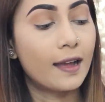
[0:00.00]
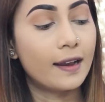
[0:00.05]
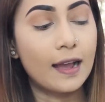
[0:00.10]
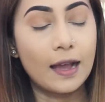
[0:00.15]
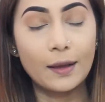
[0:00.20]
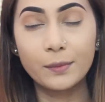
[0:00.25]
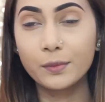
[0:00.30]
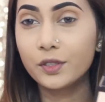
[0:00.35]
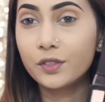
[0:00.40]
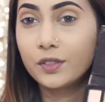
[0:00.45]
and
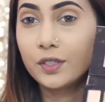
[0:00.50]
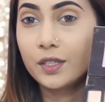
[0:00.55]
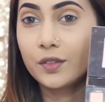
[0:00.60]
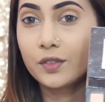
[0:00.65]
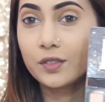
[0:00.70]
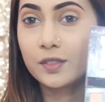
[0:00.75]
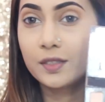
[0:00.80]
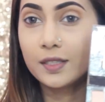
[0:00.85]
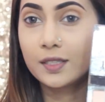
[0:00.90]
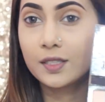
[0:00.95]
I'm going to
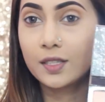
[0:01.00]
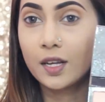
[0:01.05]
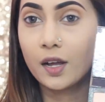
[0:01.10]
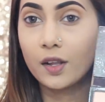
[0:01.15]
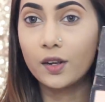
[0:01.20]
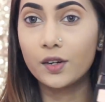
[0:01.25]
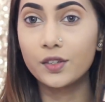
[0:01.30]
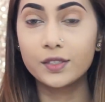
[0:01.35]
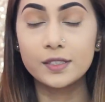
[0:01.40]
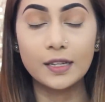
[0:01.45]
use this
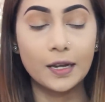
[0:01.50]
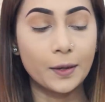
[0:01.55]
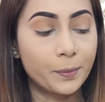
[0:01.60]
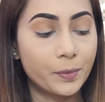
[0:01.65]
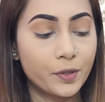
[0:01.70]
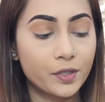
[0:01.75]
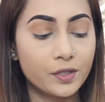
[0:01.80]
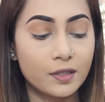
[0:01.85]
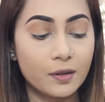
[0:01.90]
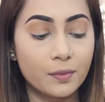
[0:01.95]
color
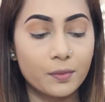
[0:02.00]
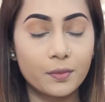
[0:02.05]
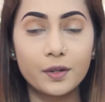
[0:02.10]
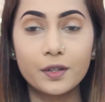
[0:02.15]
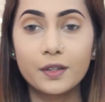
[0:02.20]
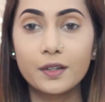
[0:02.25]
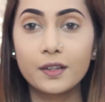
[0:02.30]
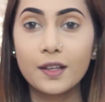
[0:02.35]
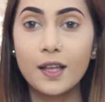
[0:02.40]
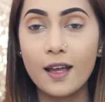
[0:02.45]
Cypress
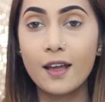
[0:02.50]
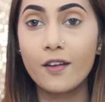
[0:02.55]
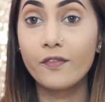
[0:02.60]
Umber,